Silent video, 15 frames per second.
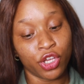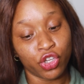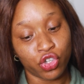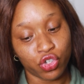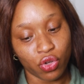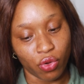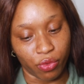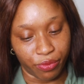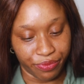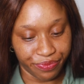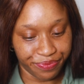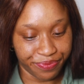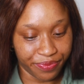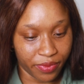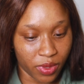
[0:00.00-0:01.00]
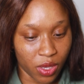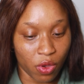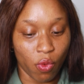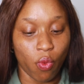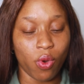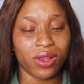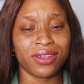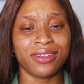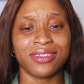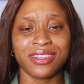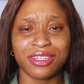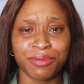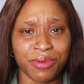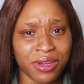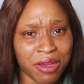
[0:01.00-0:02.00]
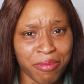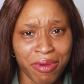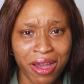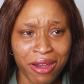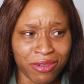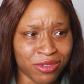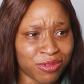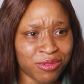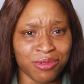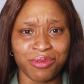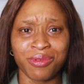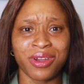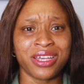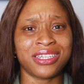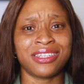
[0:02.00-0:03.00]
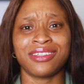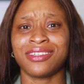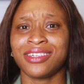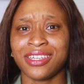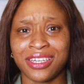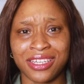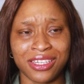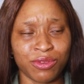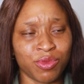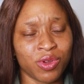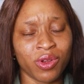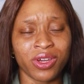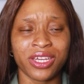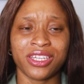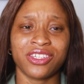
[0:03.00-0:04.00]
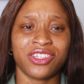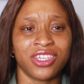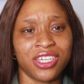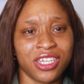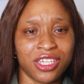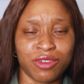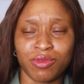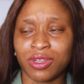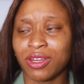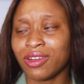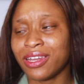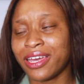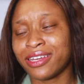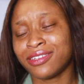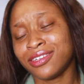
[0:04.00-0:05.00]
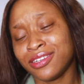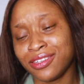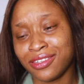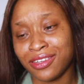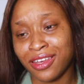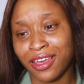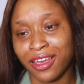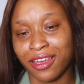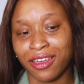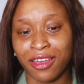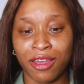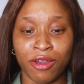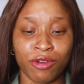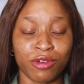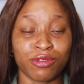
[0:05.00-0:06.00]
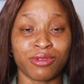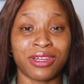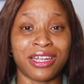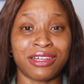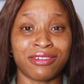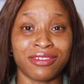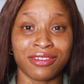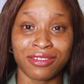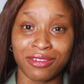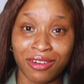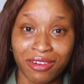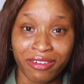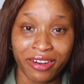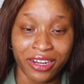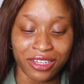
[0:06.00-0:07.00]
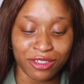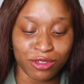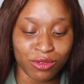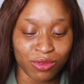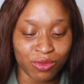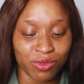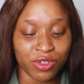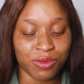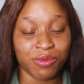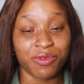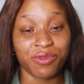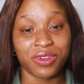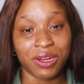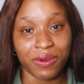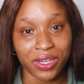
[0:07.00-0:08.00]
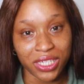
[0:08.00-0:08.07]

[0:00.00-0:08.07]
So, what is this book about? Where is the cheese? We don't eat cheese. We don't like cheese here because we're lactose intolerant. So, who is moving our